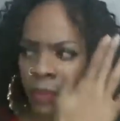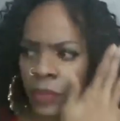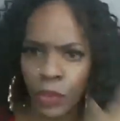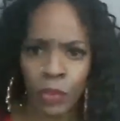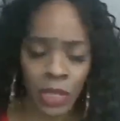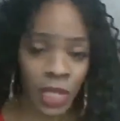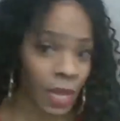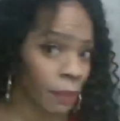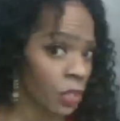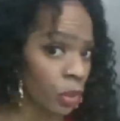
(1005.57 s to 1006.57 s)
You need
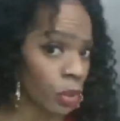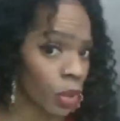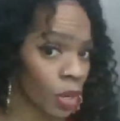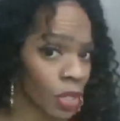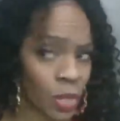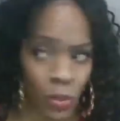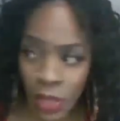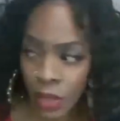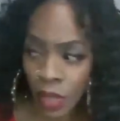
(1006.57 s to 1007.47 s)
a Metro card to get